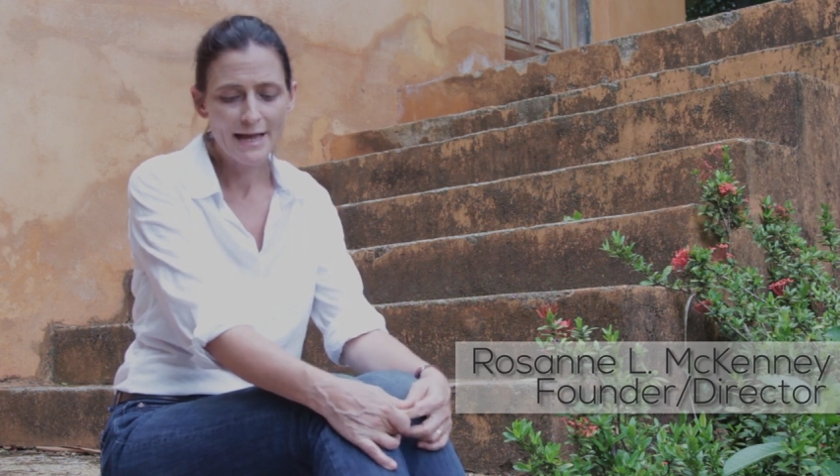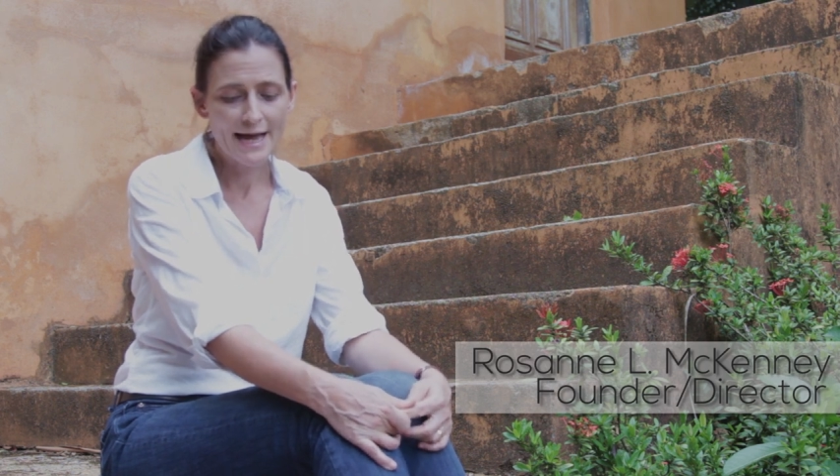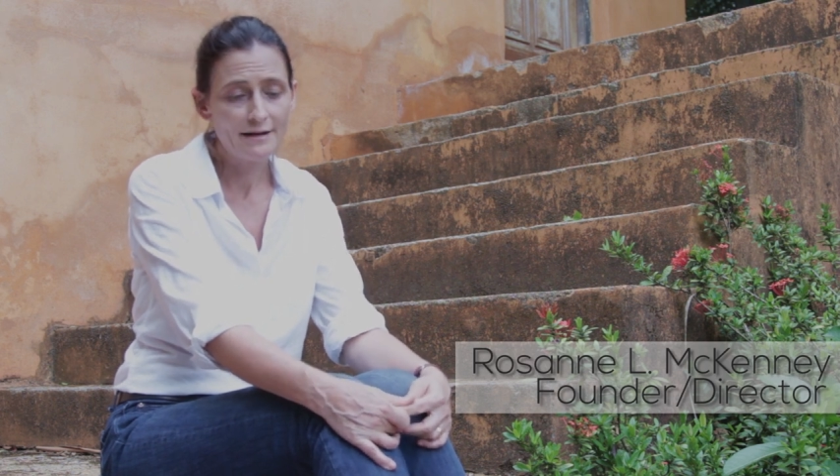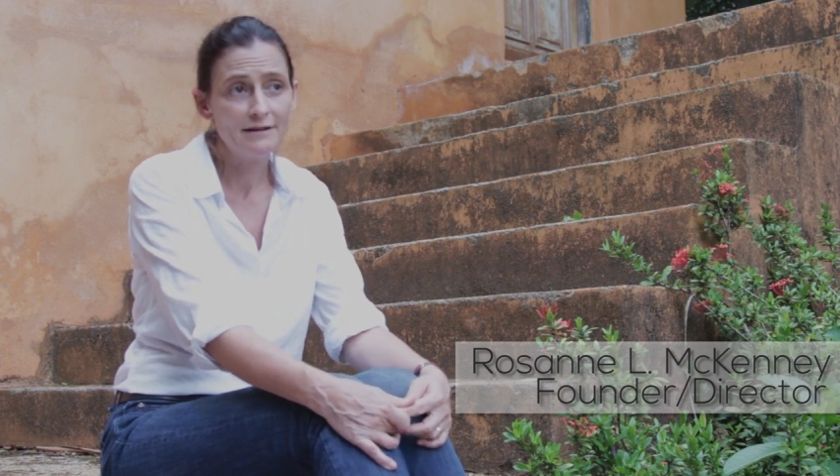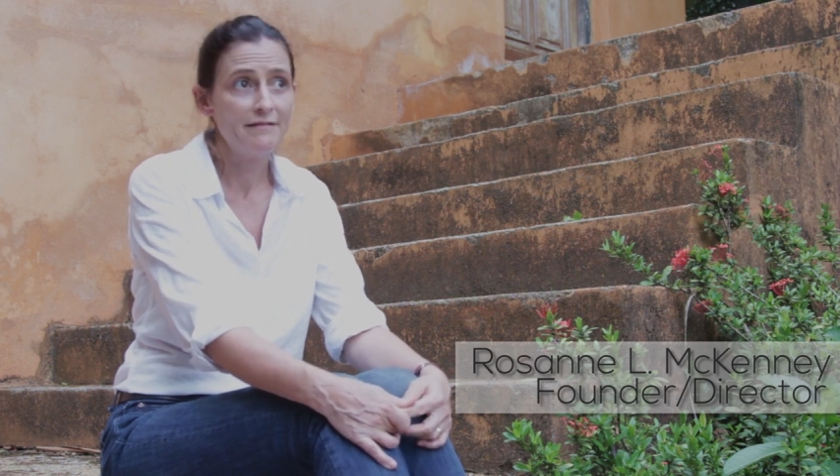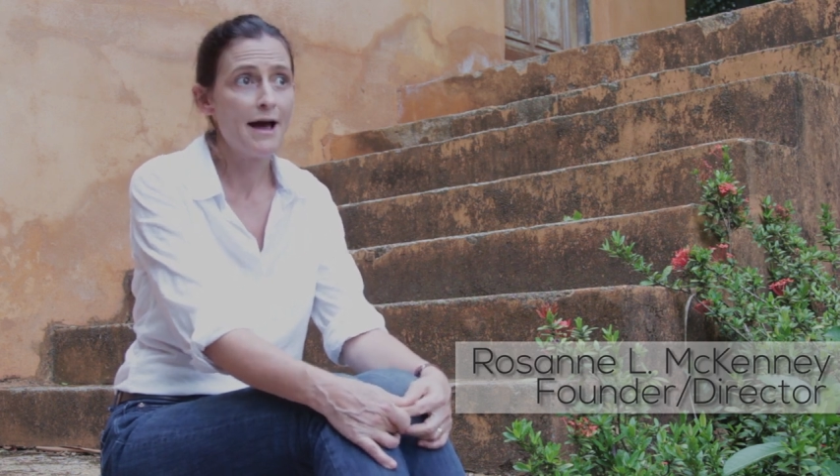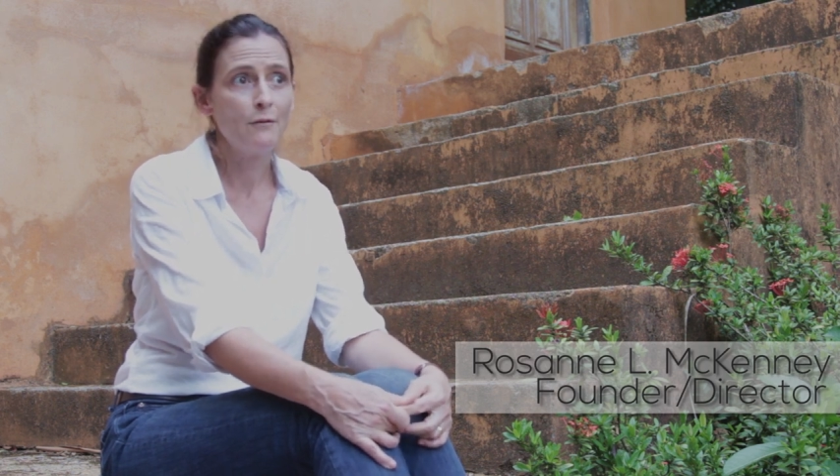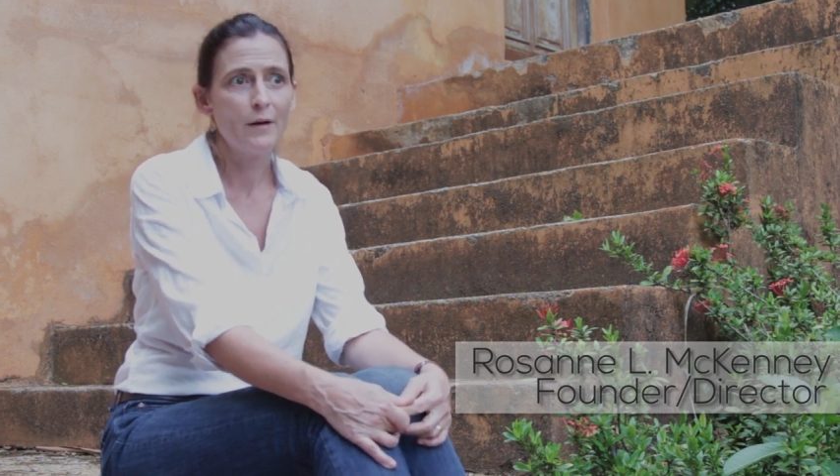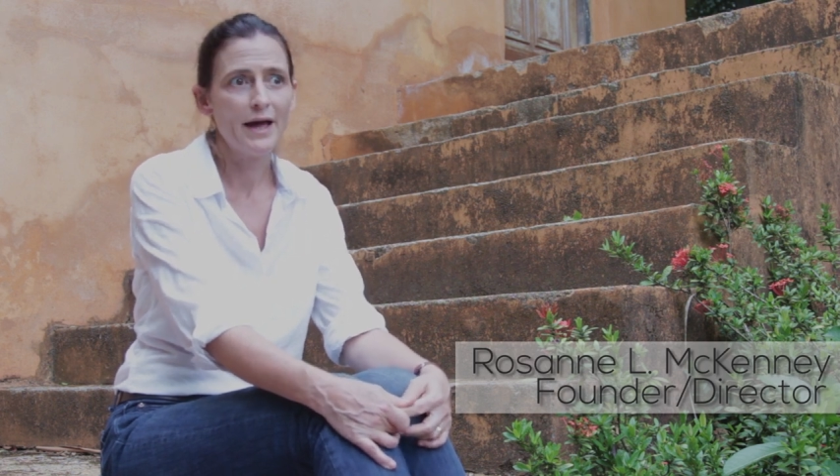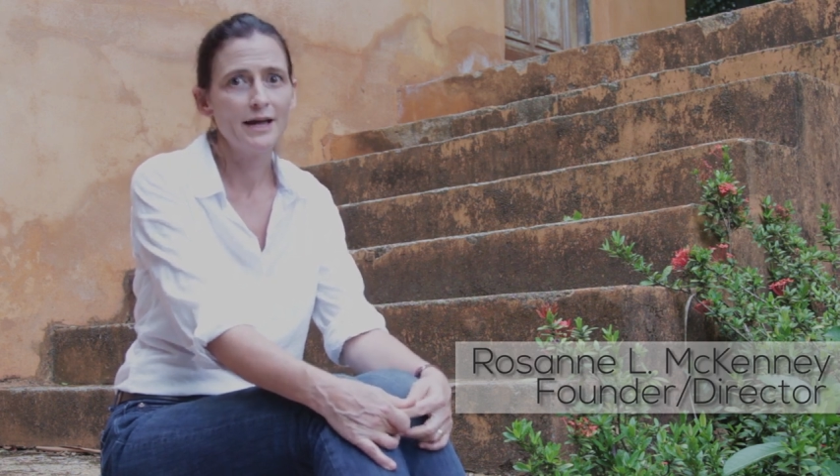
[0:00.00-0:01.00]
And in
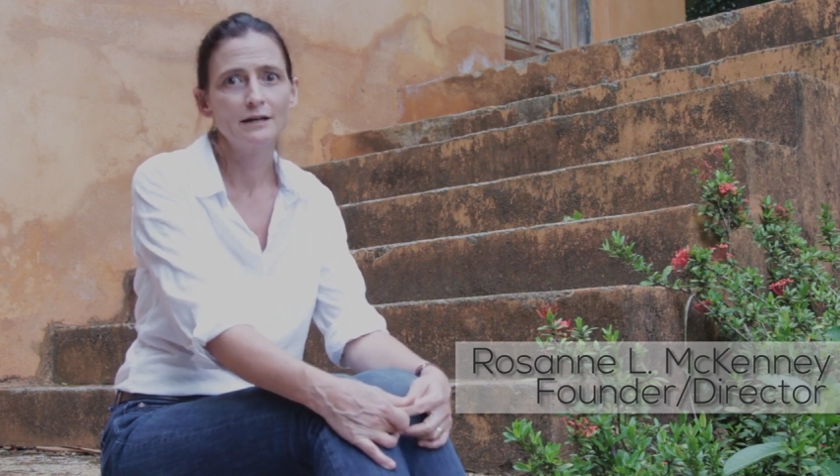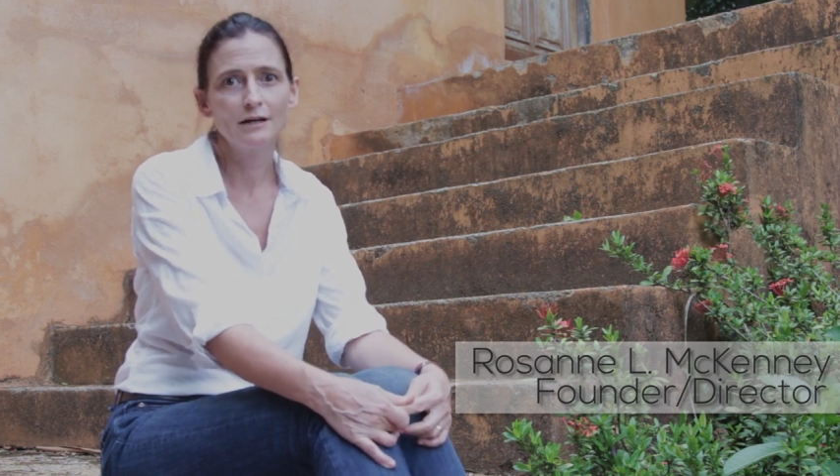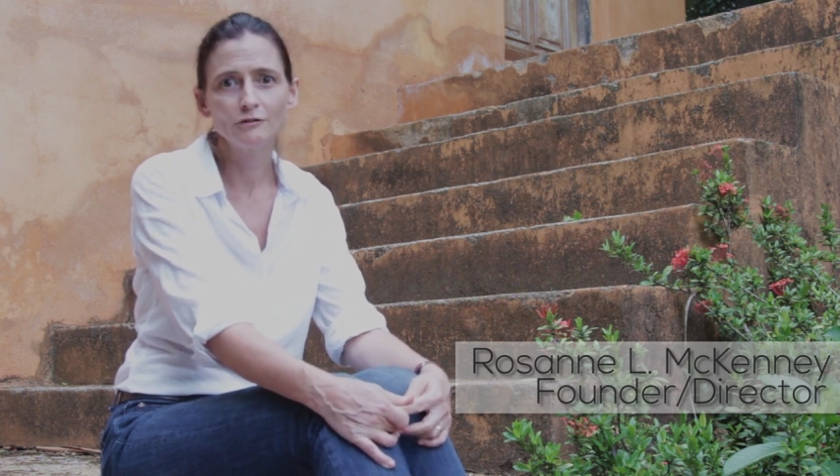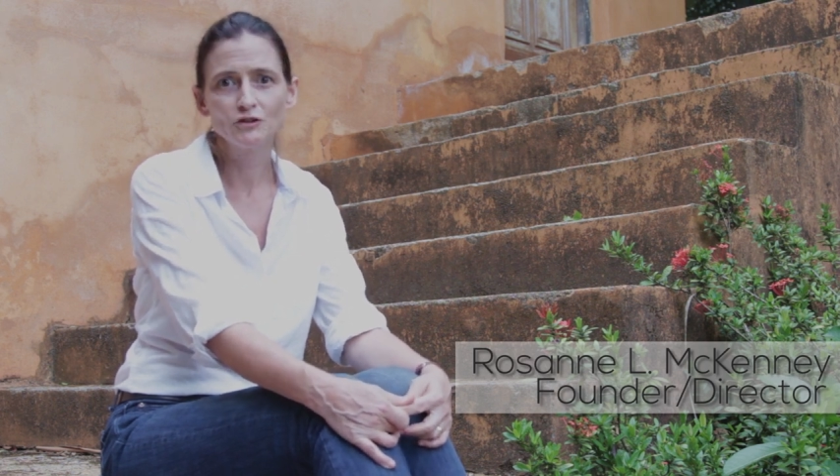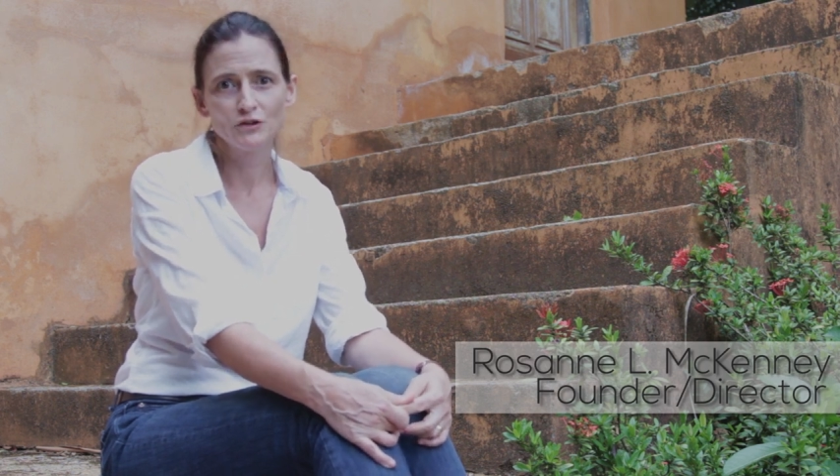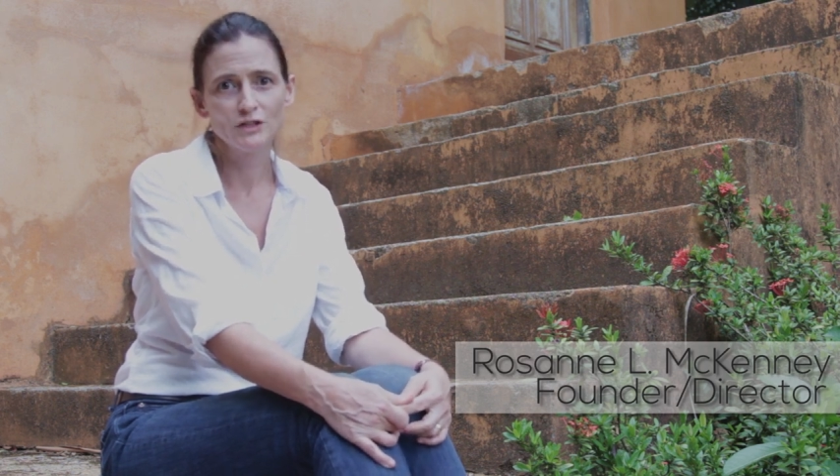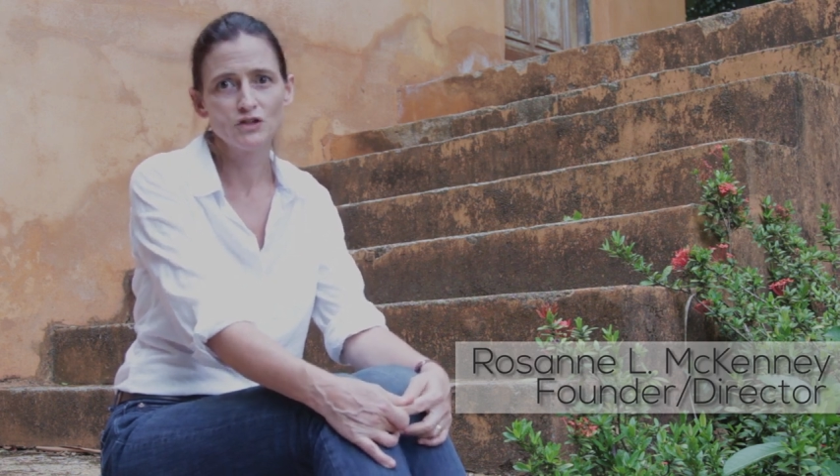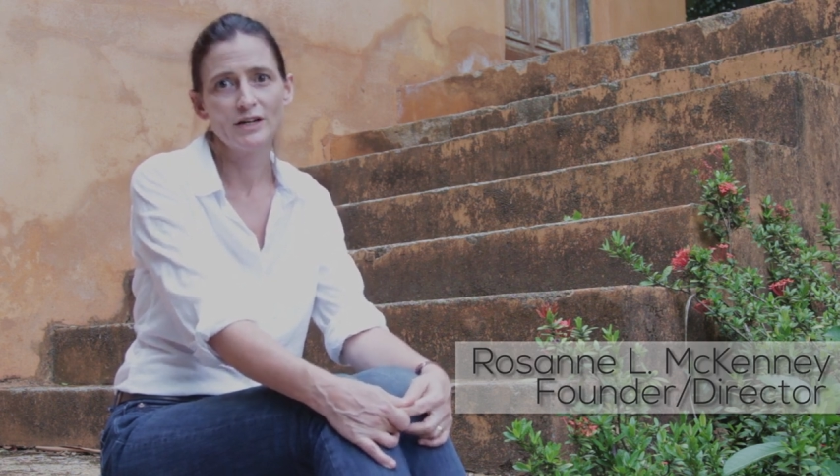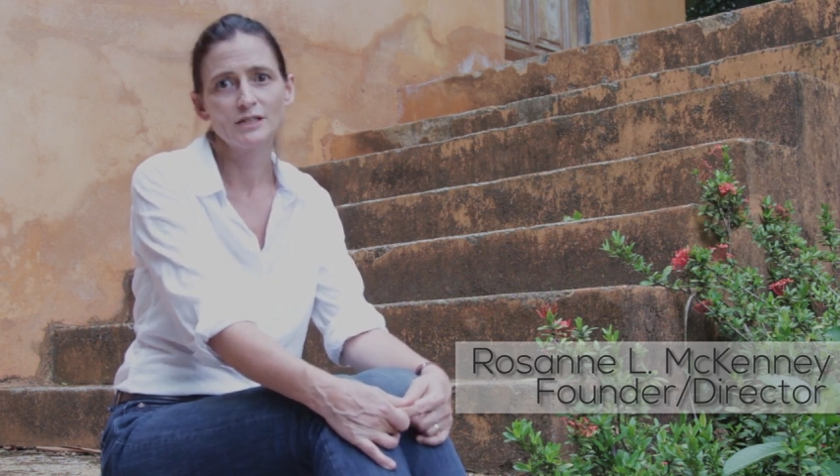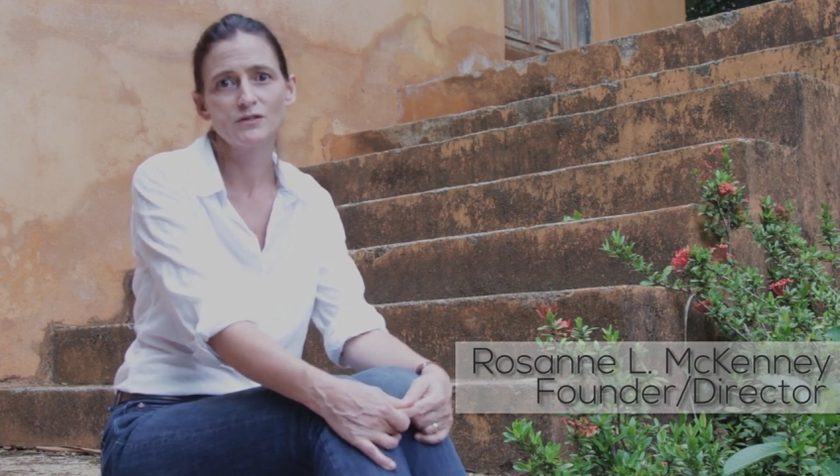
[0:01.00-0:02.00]
that way, culture is
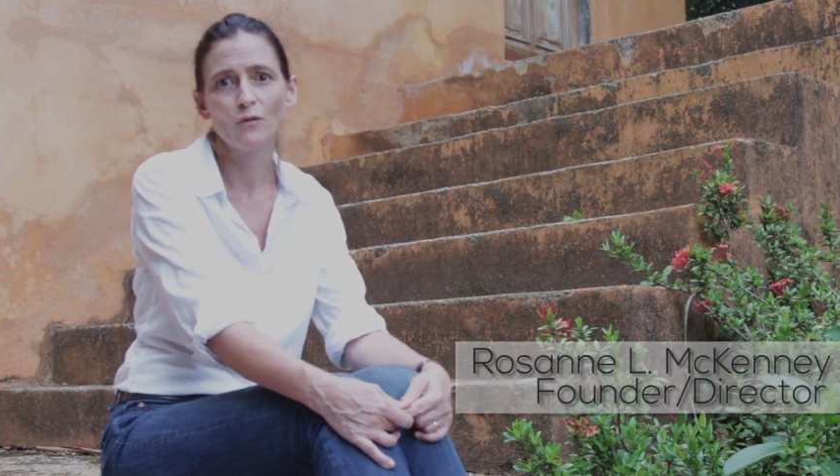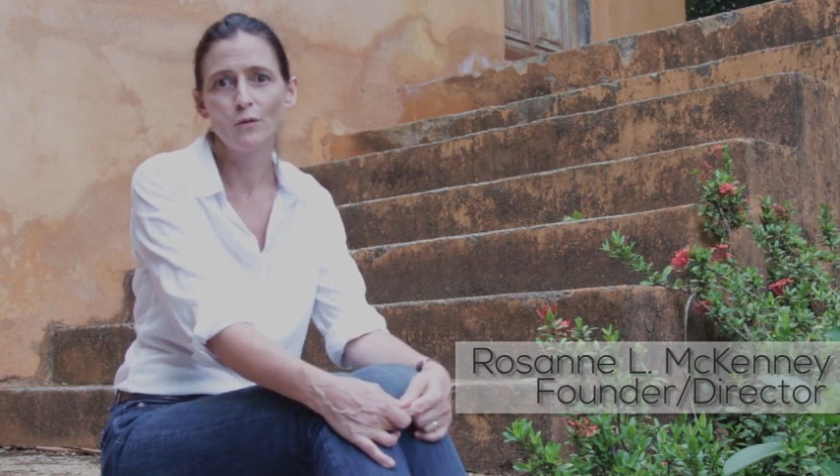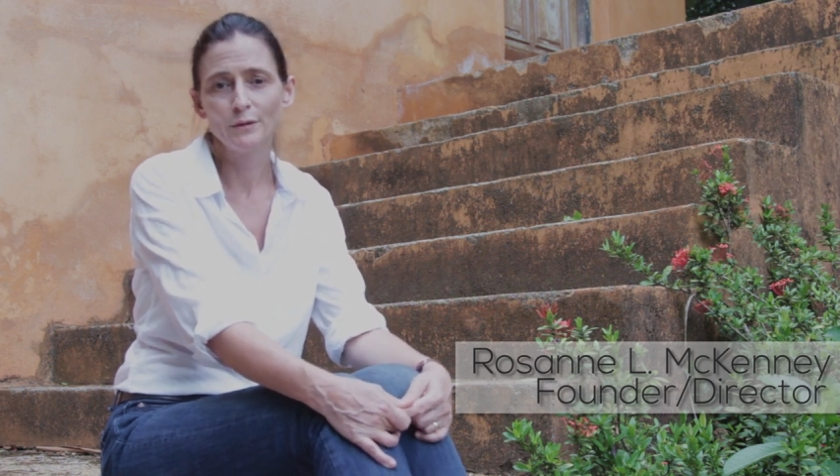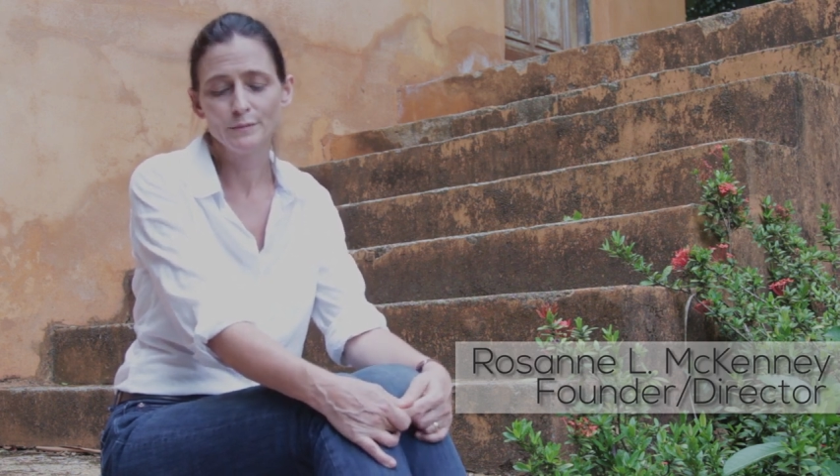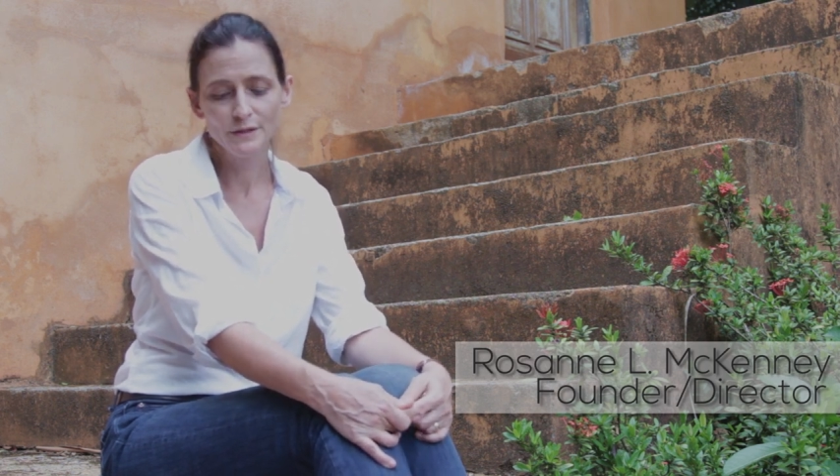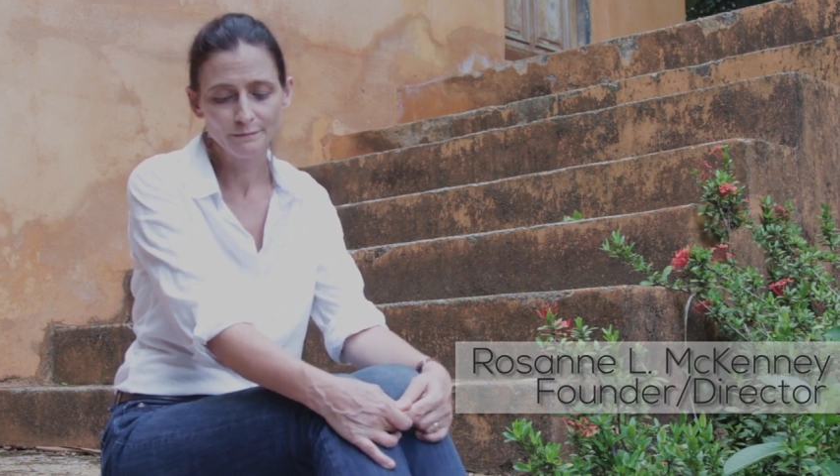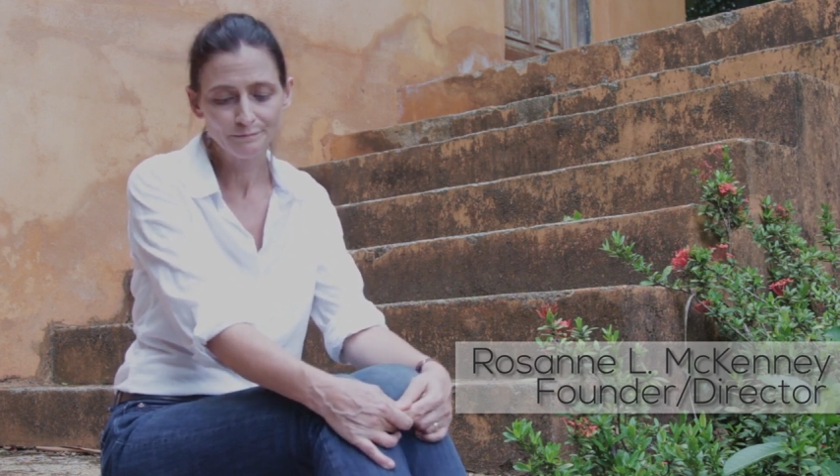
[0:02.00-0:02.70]
transformed.